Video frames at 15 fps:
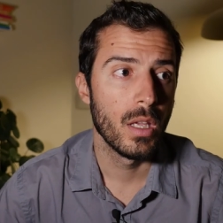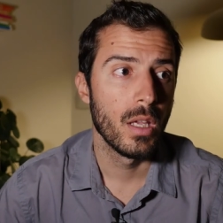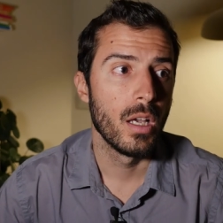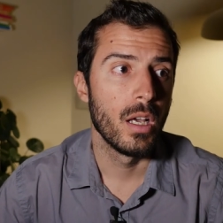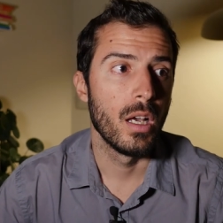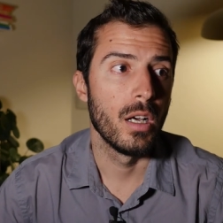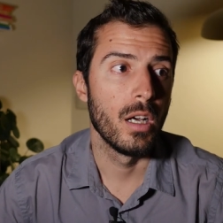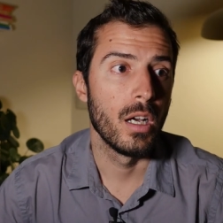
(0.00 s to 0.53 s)

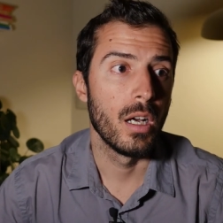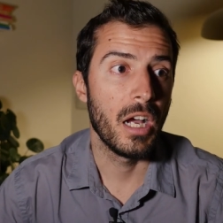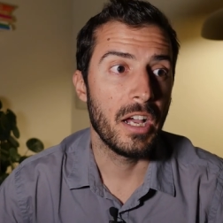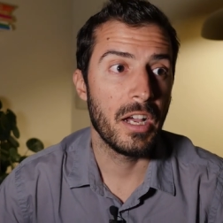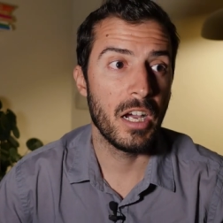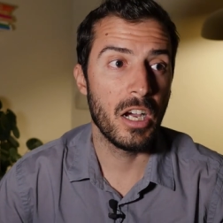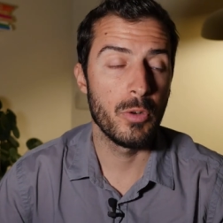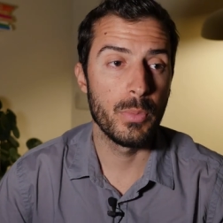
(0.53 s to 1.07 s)
uh, how
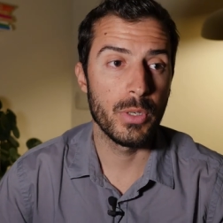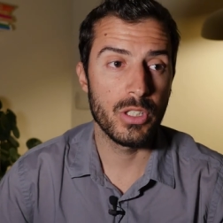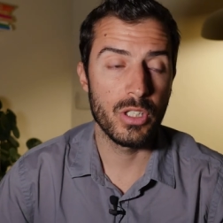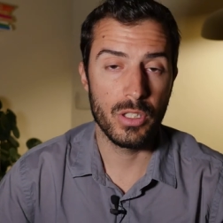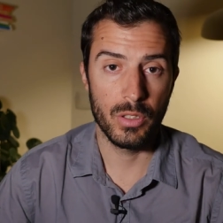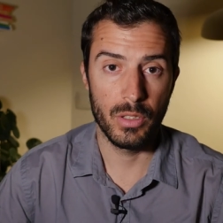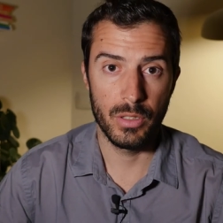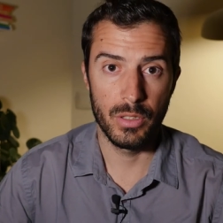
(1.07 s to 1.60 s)
much
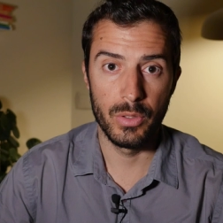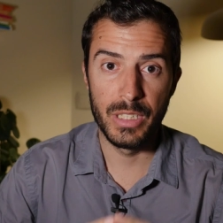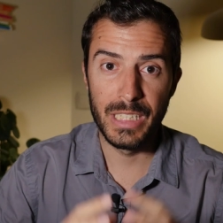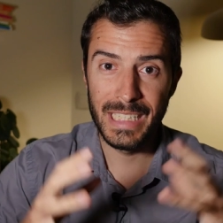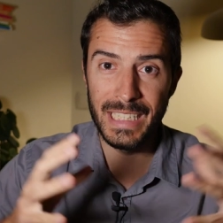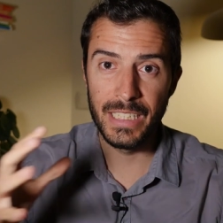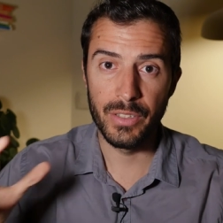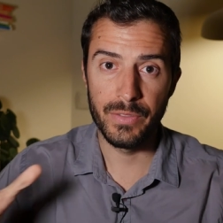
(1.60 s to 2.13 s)
you need
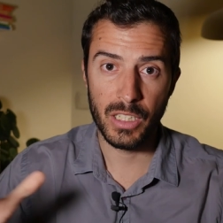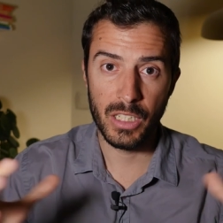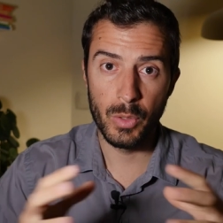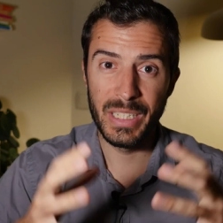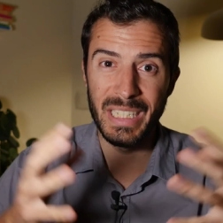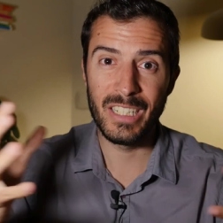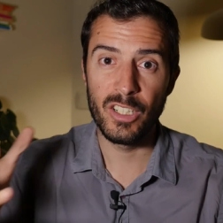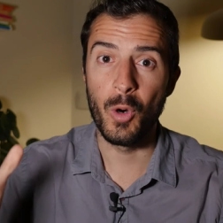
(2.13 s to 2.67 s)
of a
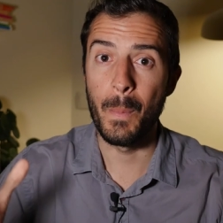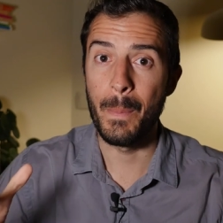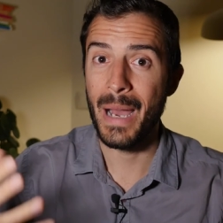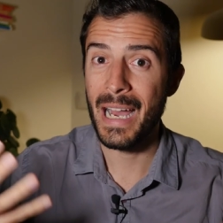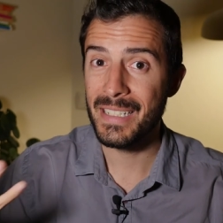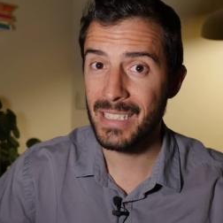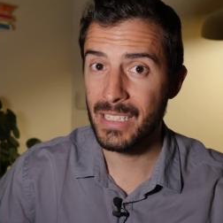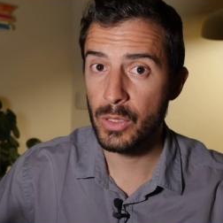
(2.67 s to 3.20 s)
critical mass
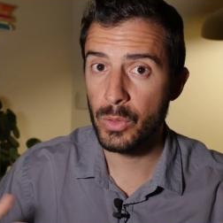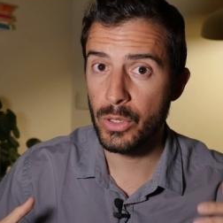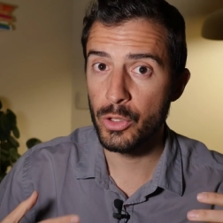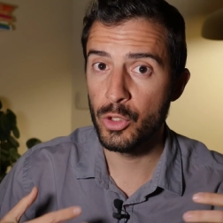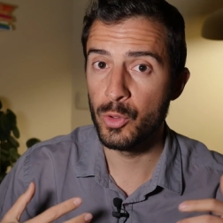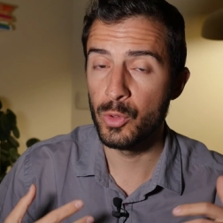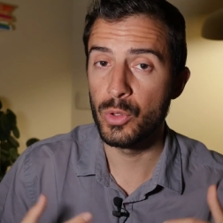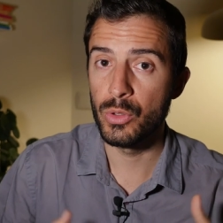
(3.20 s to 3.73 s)
in order to,
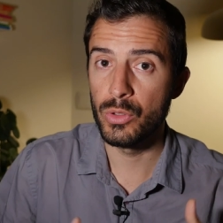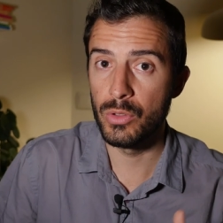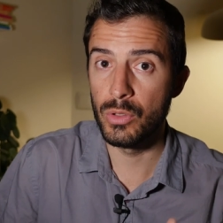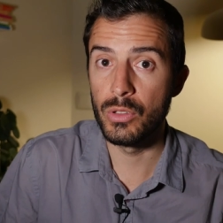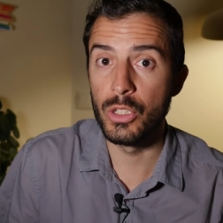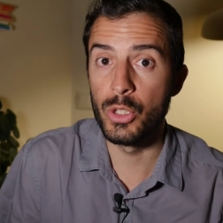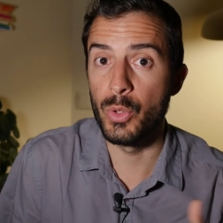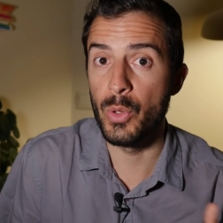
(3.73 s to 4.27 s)
to
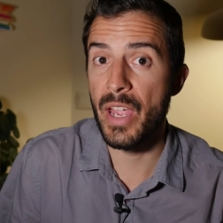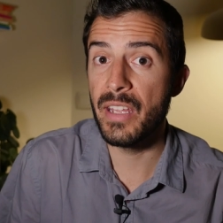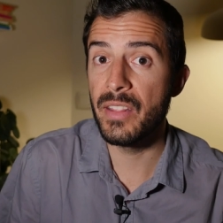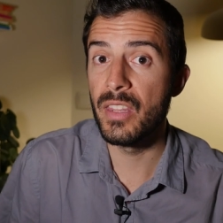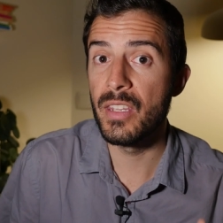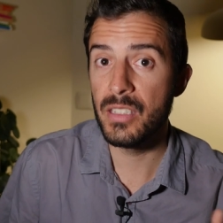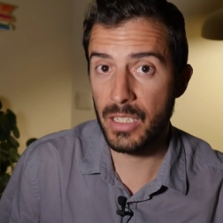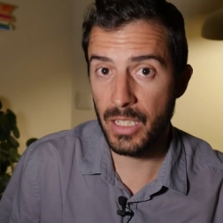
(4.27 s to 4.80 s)
create this
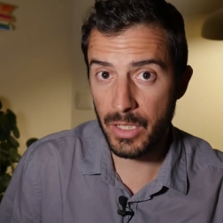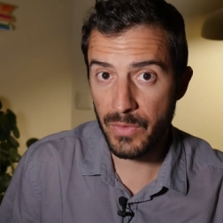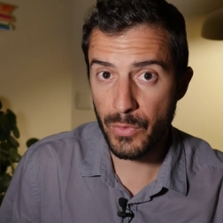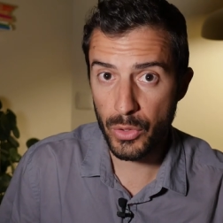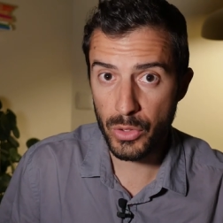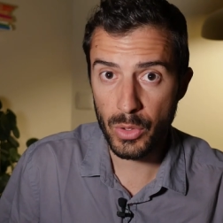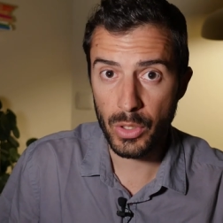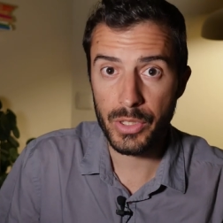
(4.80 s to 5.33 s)

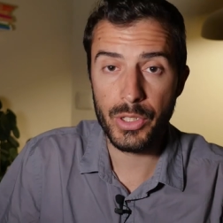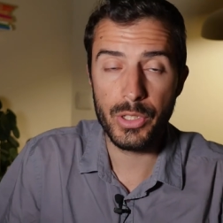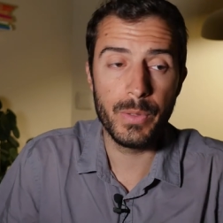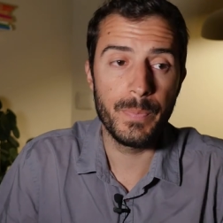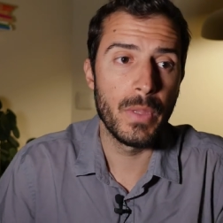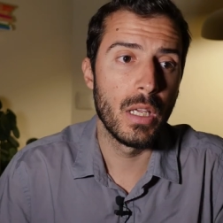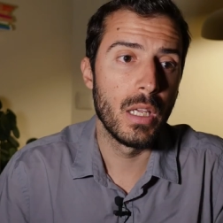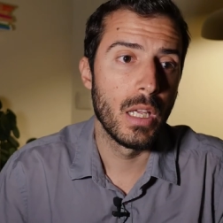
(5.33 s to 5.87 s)
infrastructure.
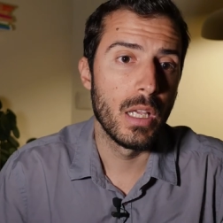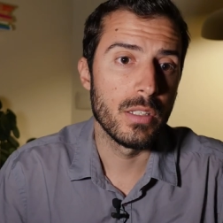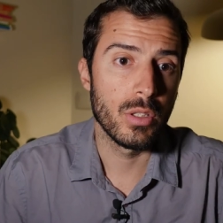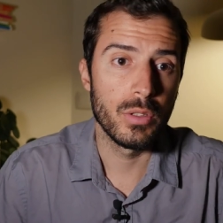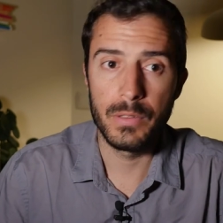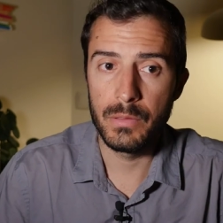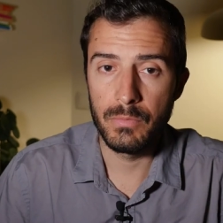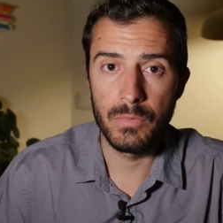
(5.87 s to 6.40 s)
So,
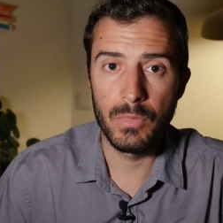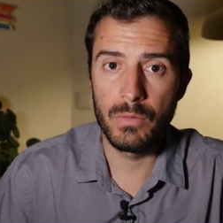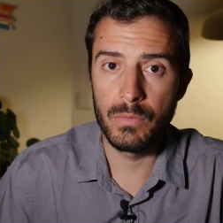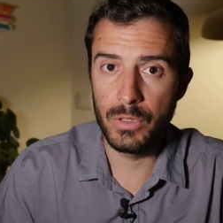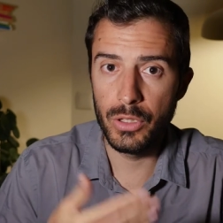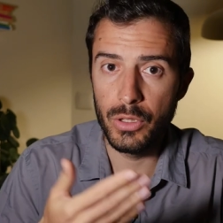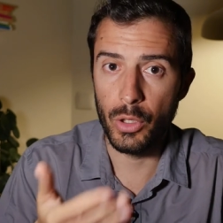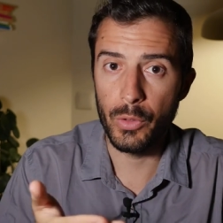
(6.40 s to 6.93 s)
you
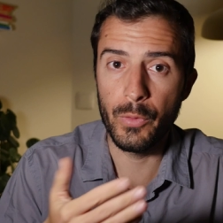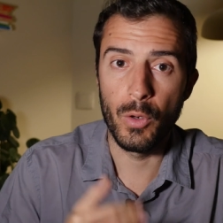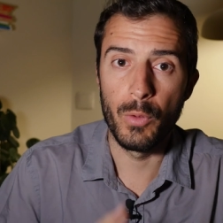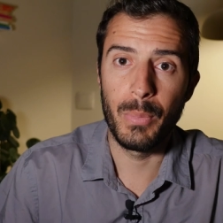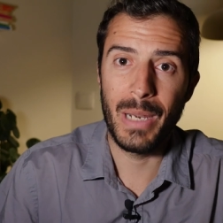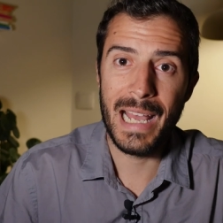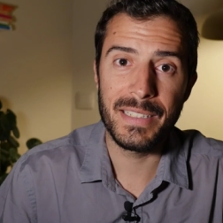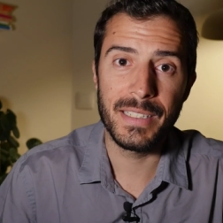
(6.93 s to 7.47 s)
know, for
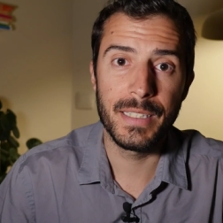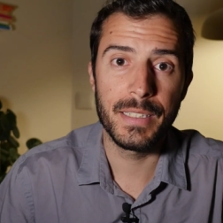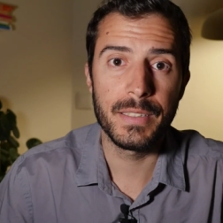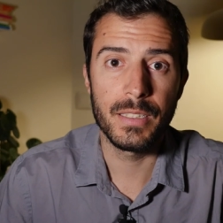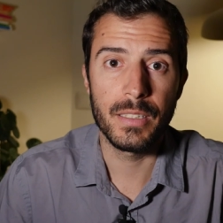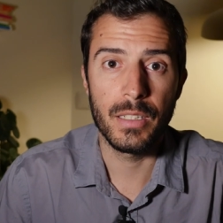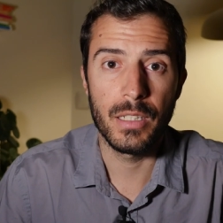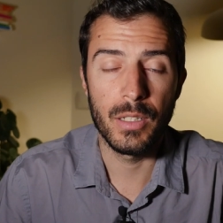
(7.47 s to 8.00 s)
plastics,
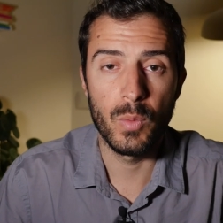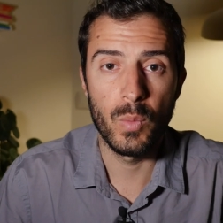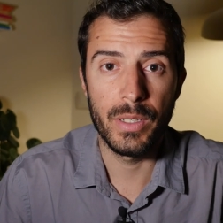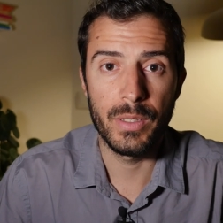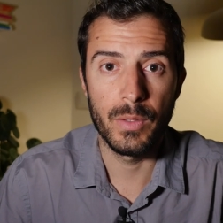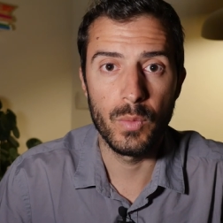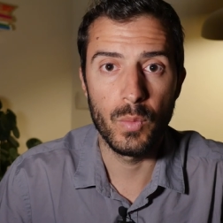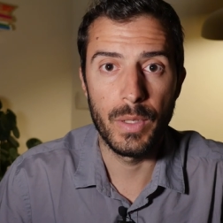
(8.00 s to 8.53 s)
uh, when
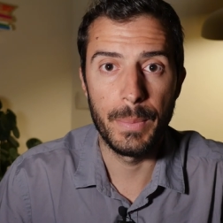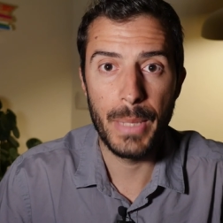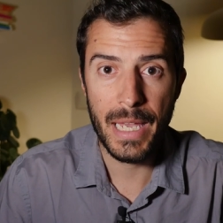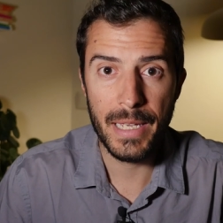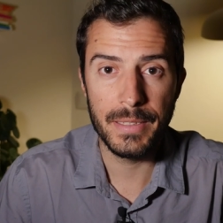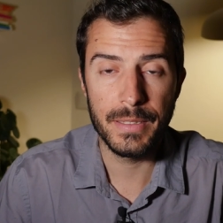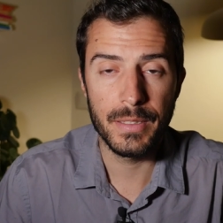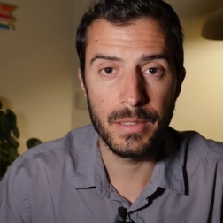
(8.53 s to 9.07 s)
we banned,
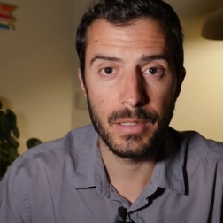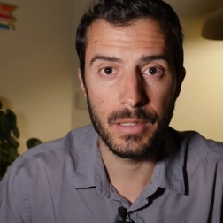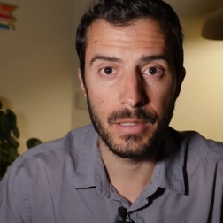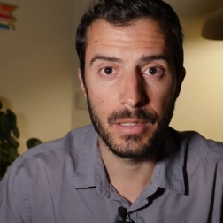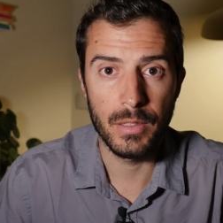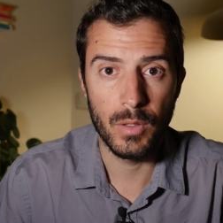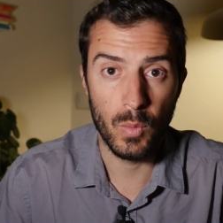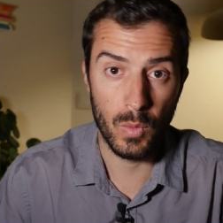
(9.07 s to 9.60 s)
uh,
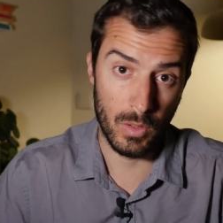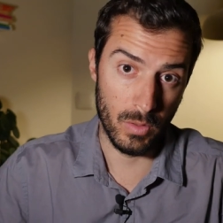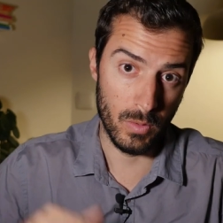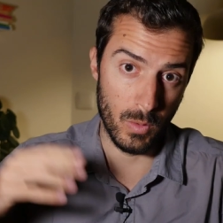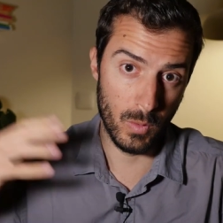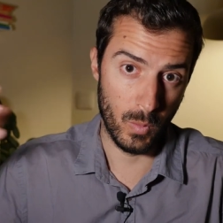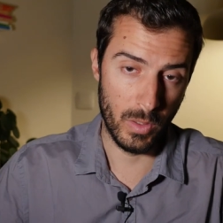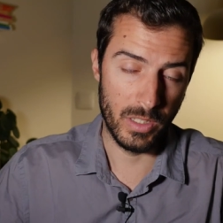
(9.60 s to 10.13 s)
well,
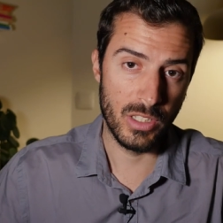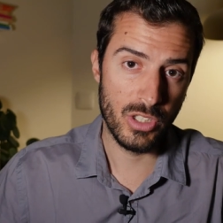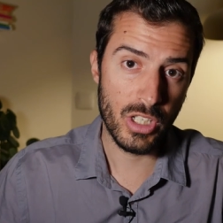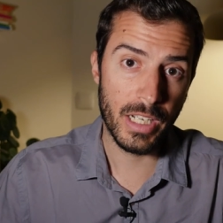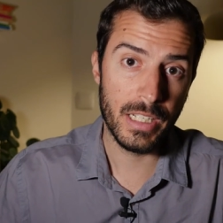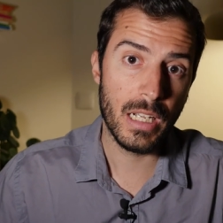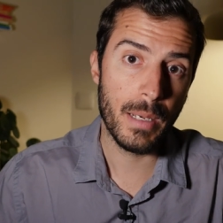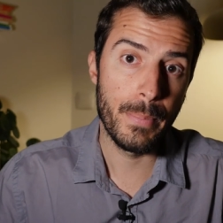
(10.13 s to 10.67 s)
when China
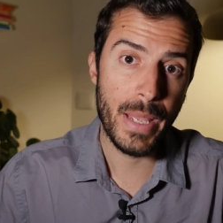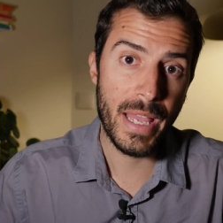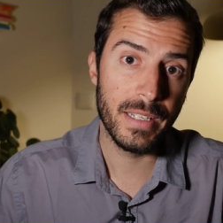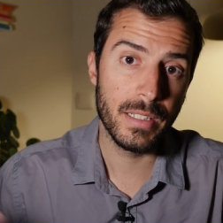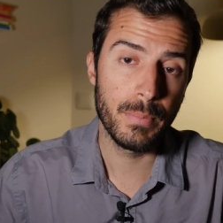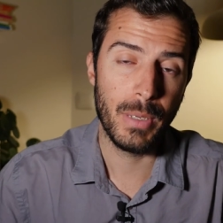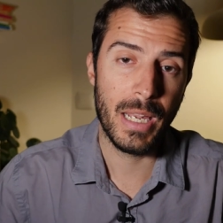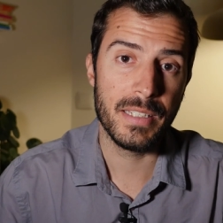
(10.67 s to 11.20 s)
banned
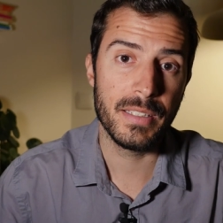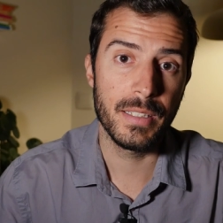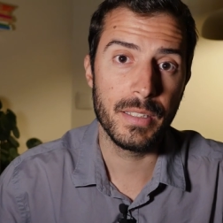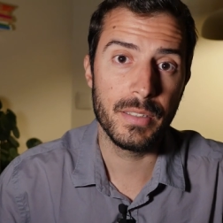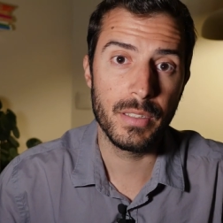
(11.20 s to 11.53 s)
plastics,